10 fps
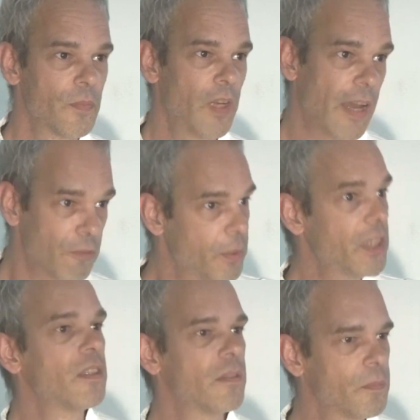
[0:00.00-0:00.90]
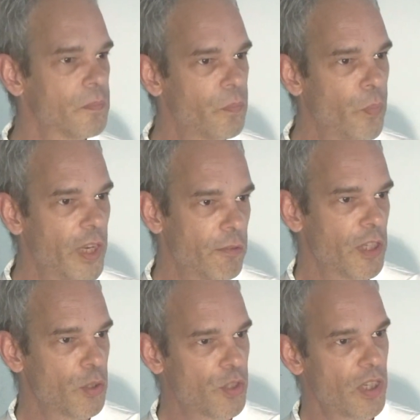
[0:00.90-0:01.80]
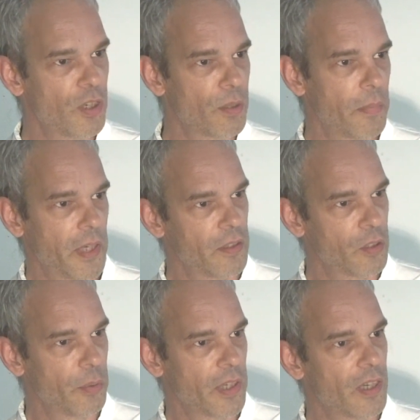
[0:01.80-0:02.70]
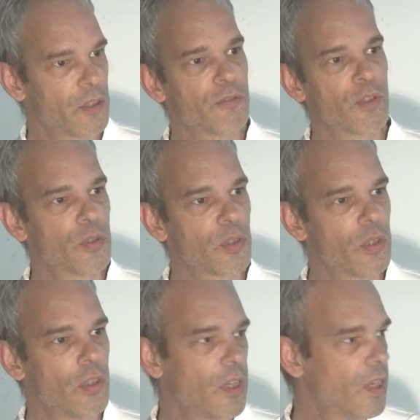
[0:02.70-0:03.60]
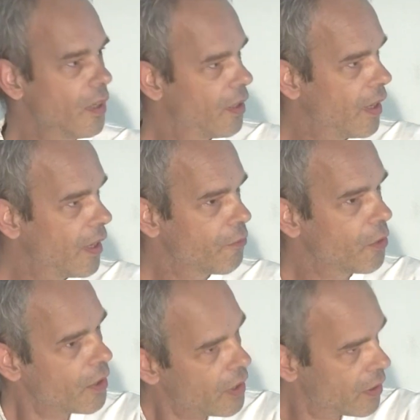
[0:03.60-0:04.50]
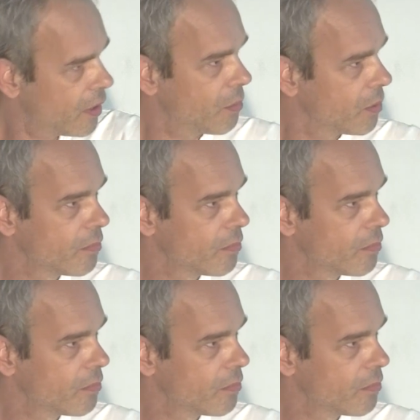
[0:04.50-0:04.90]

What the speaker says: Laugh with it. Whenever you see your mind going out of control, laugh your heart out.